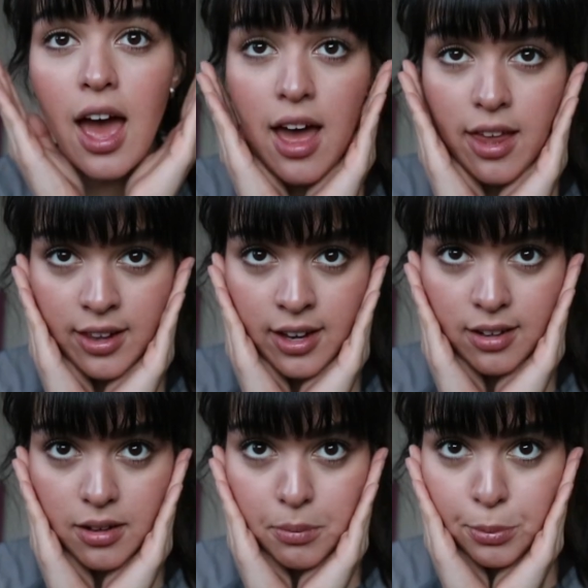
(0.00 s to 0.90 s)
and
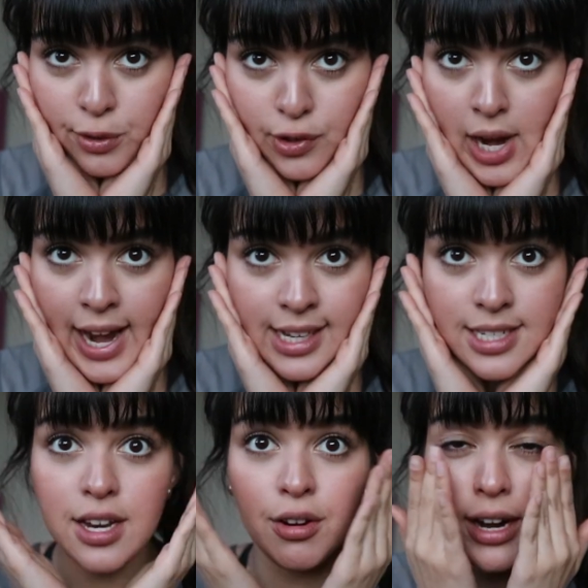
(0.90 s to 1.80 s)
then move your
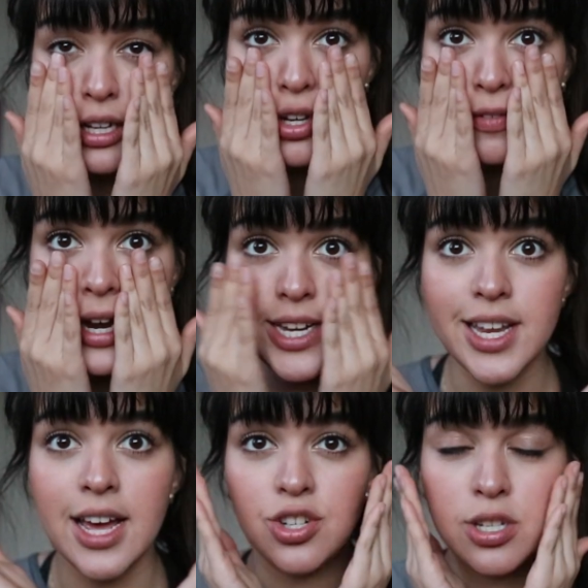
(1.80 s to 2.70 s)
hands around your
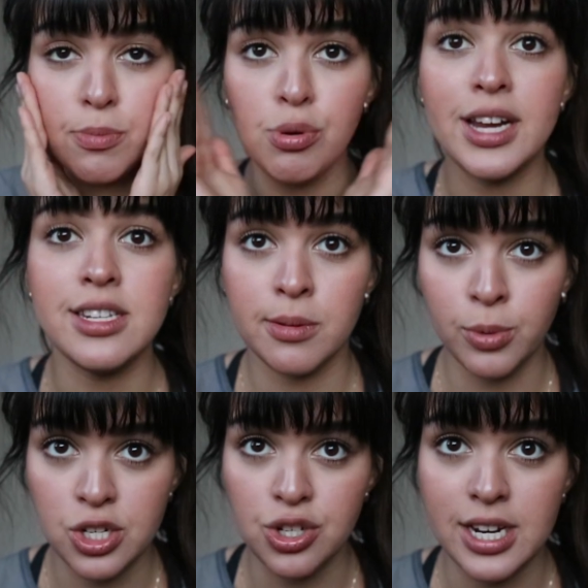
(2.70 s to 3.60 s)
face and just press the
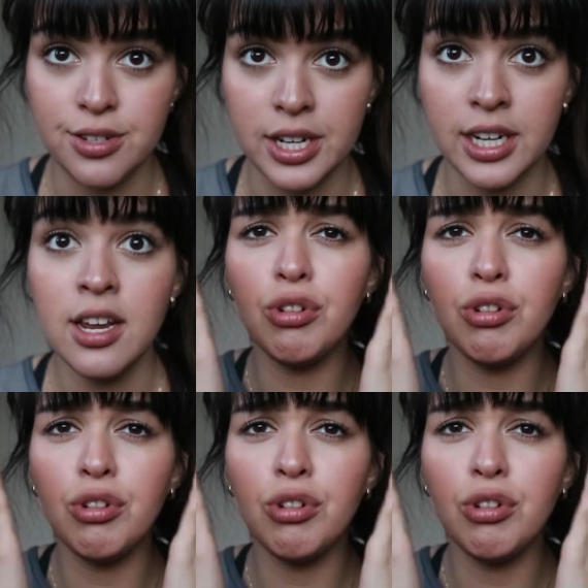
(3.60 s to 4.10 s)
moisturizer in.